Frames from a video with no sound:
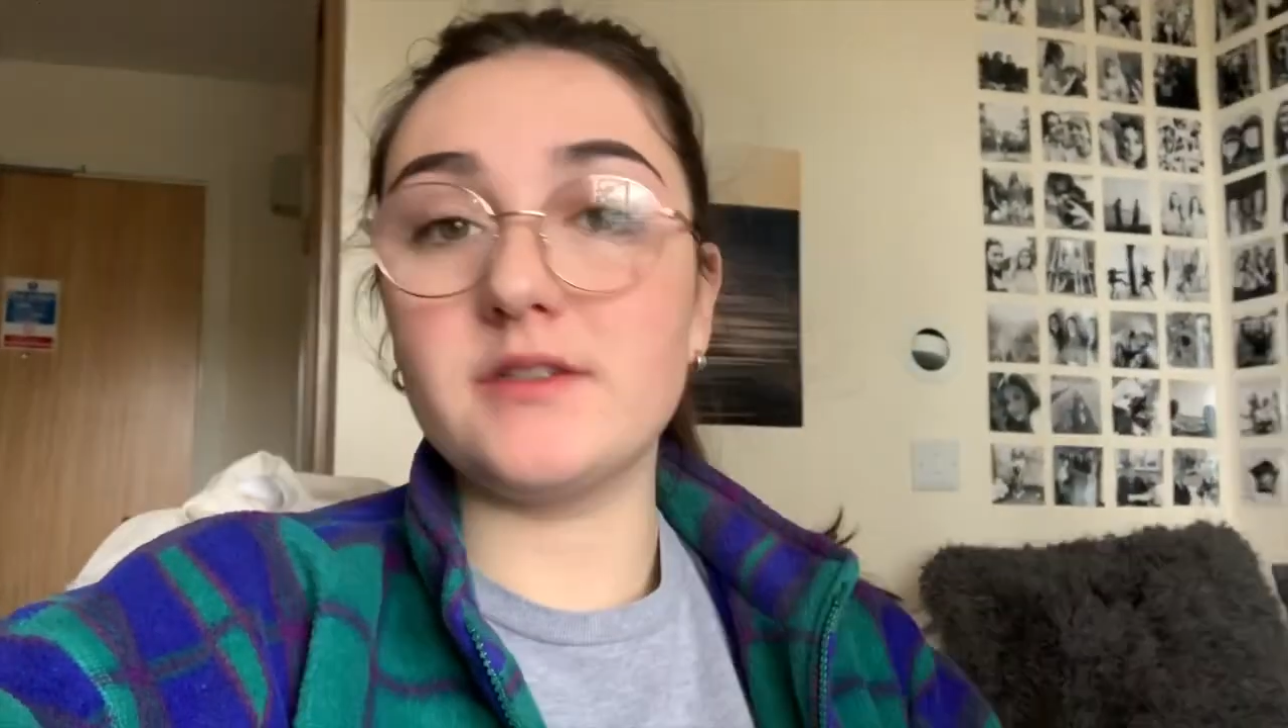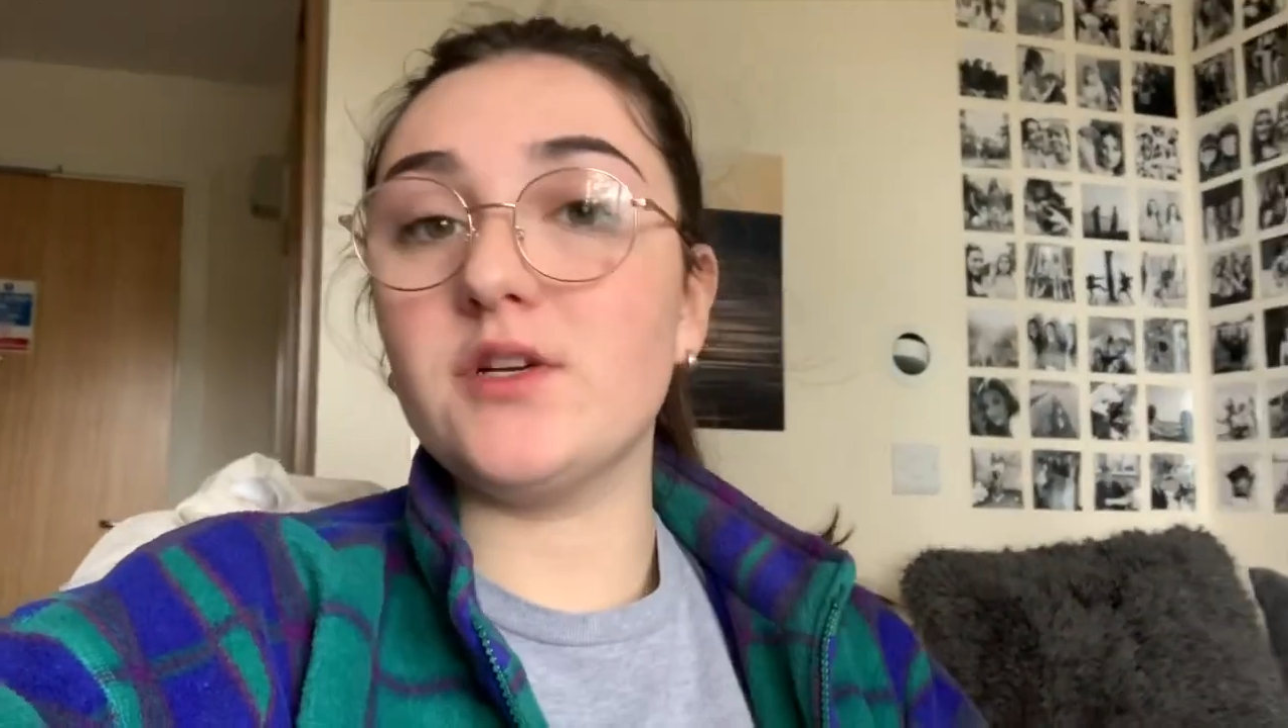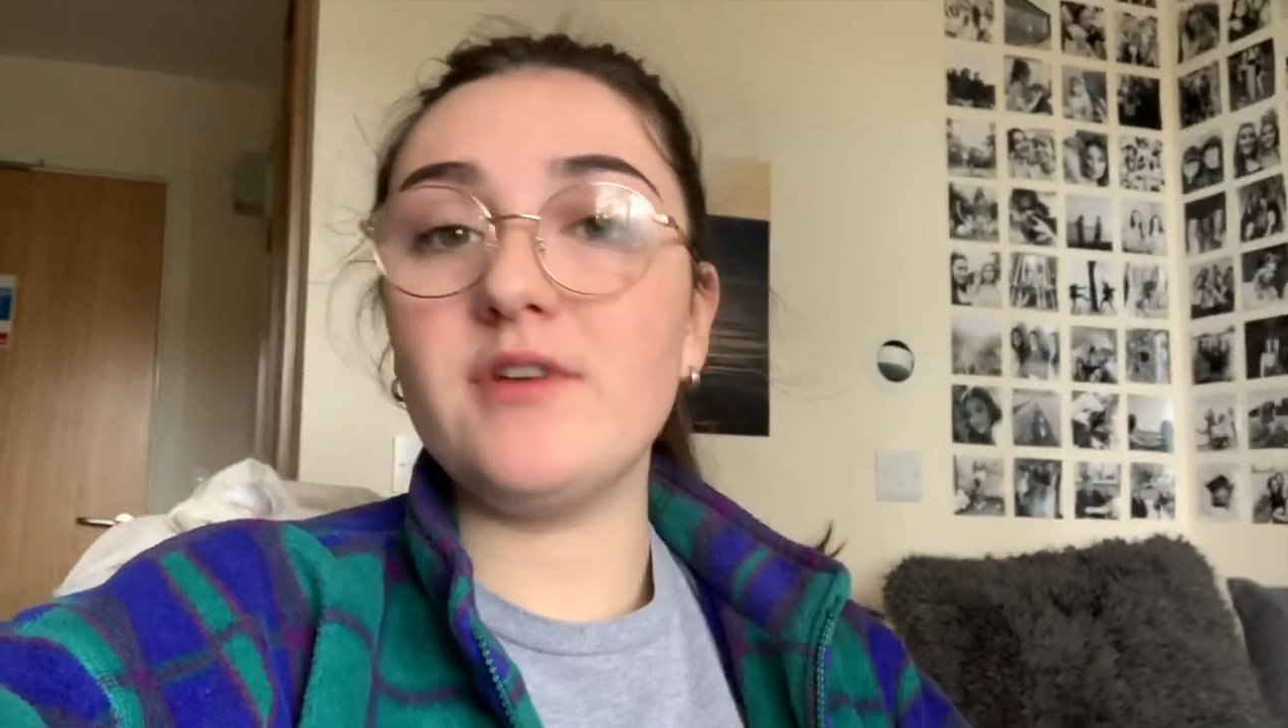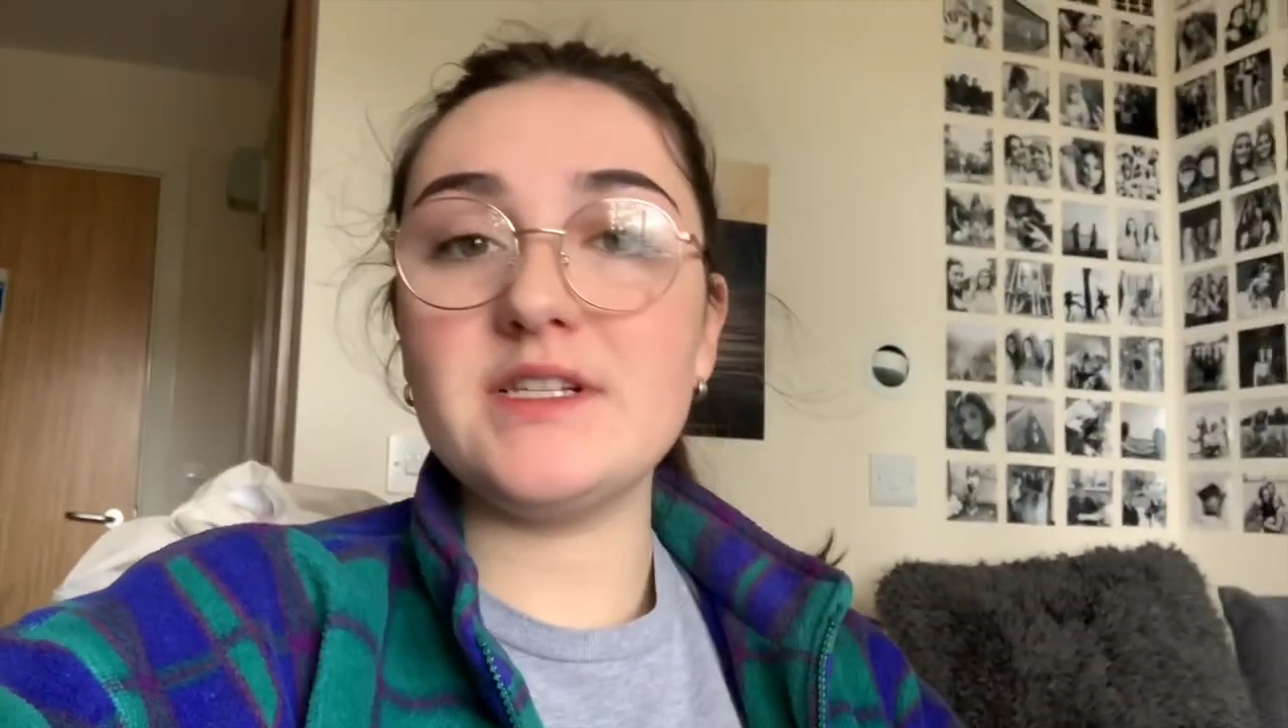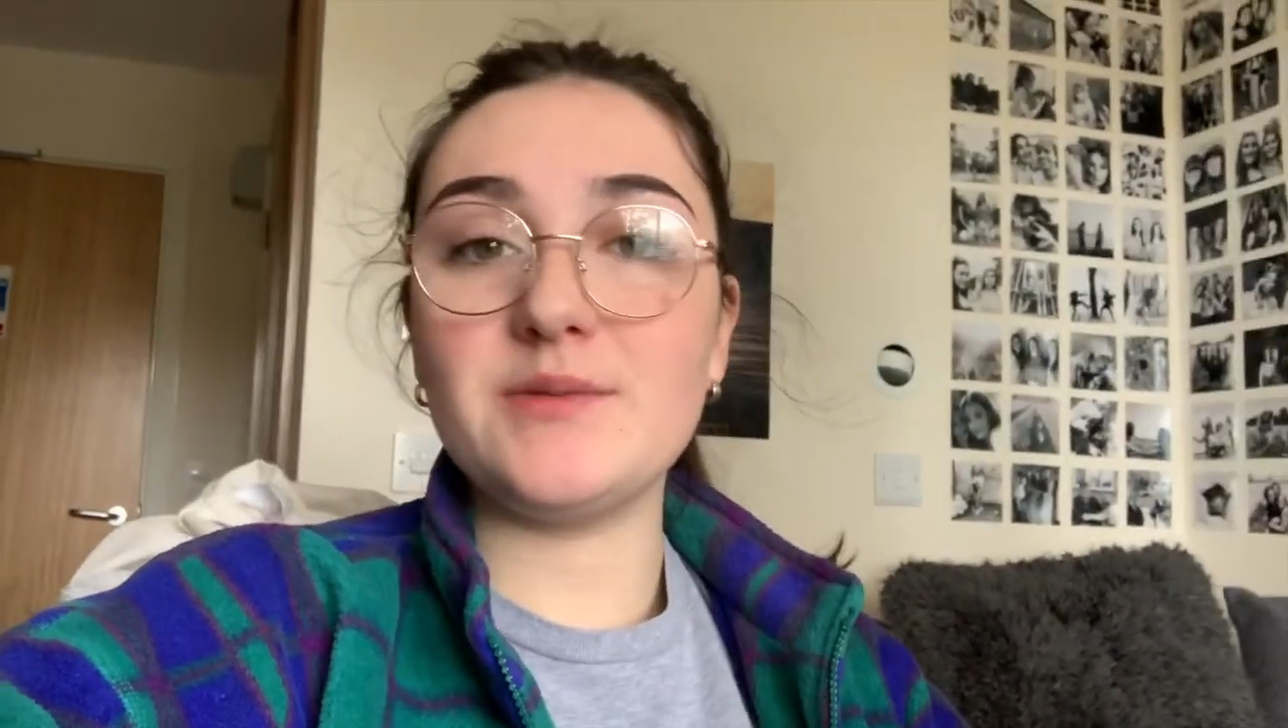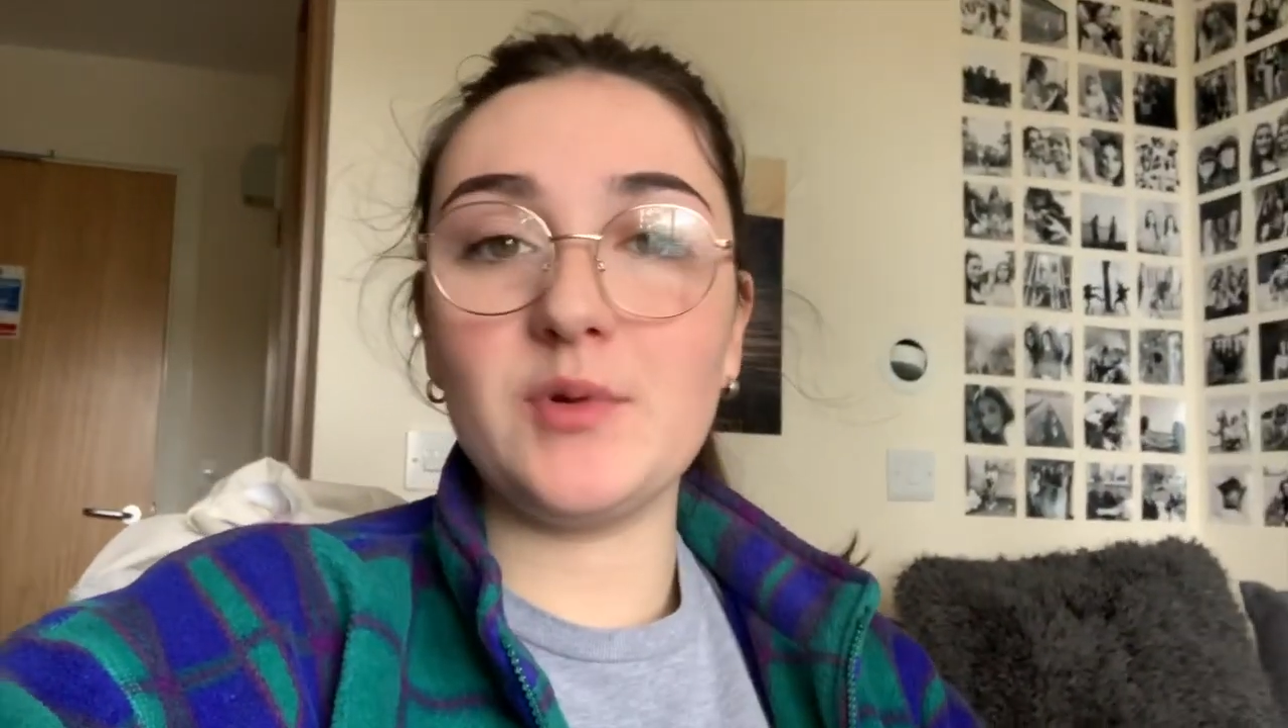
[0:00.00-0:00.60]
going to rent some